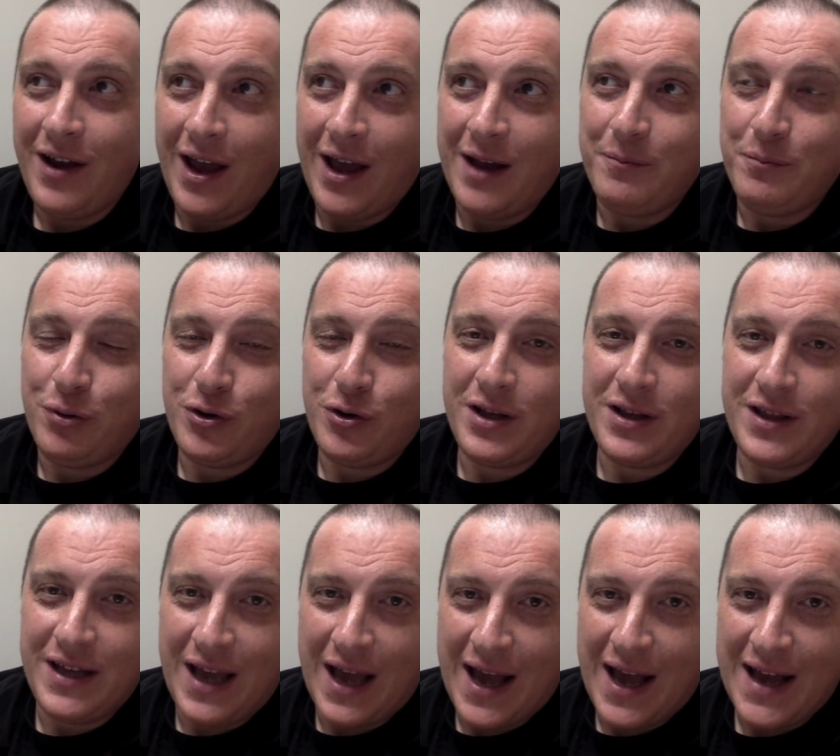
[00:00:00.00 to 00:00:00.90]
and putting
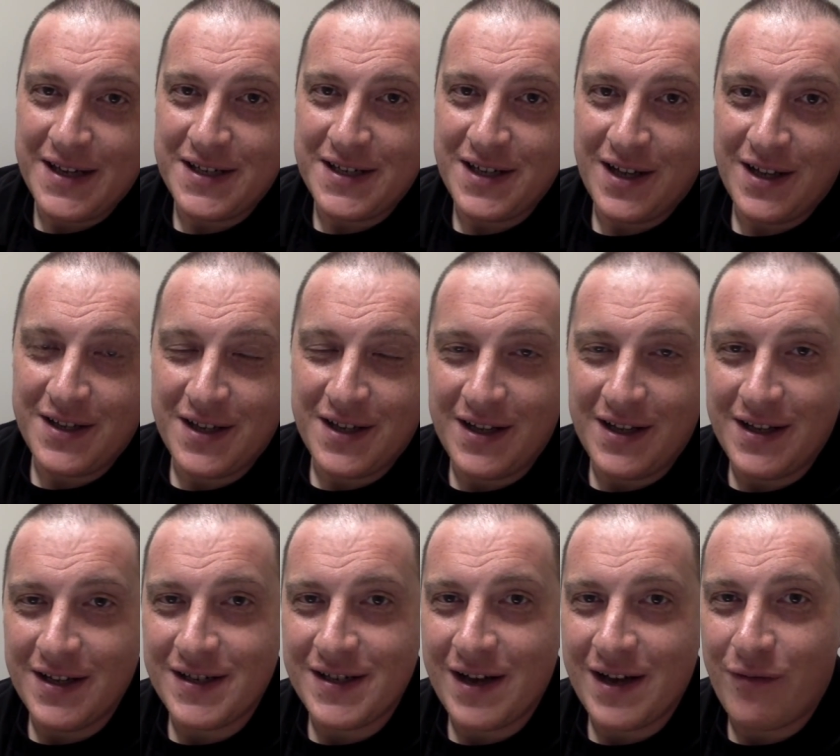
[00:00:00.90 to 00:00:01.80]
the assets
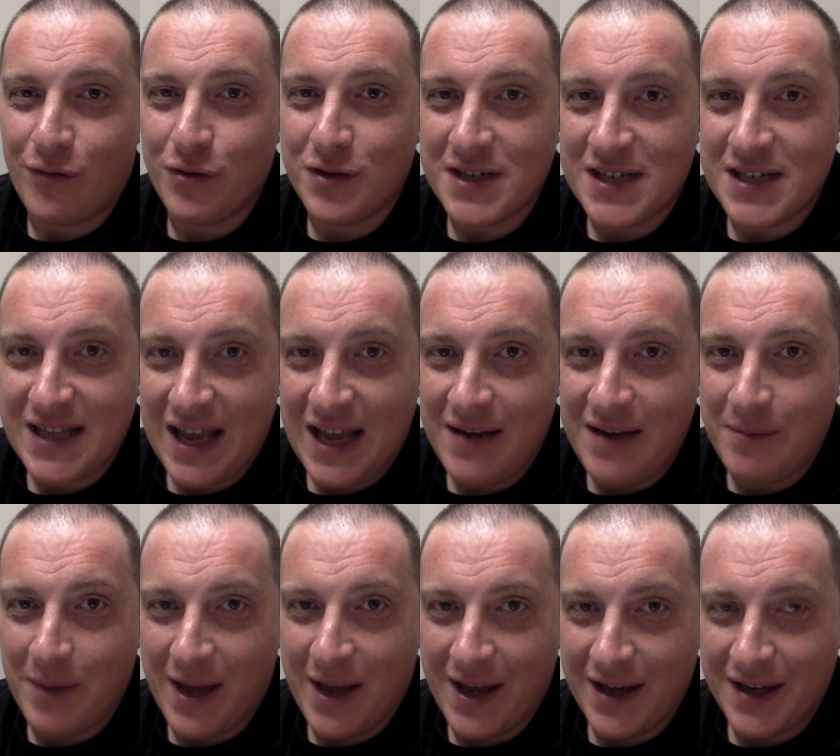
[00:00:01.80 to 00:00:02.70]
into several
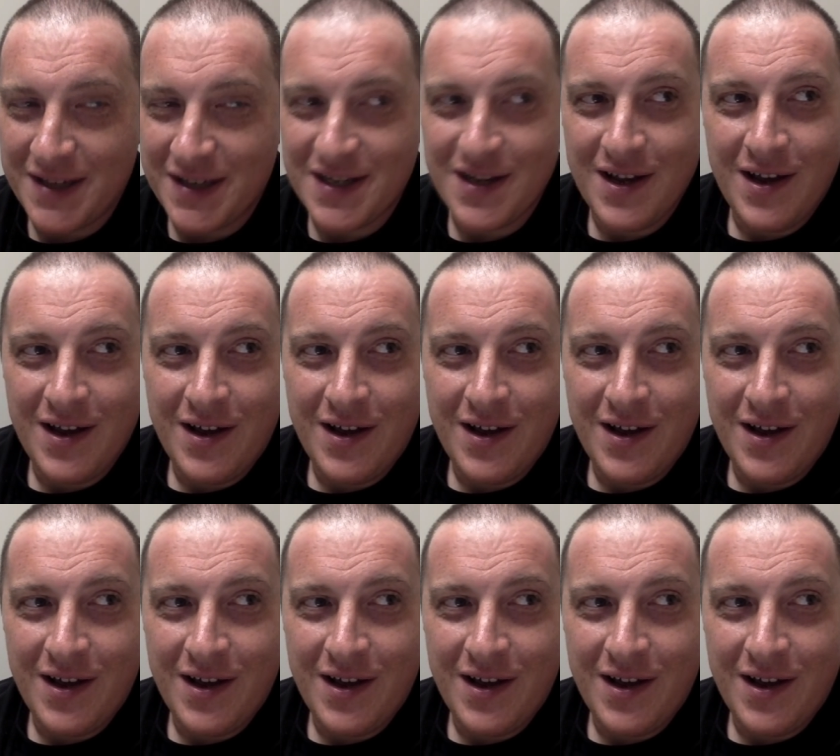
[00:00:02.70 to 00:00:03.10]
state banks,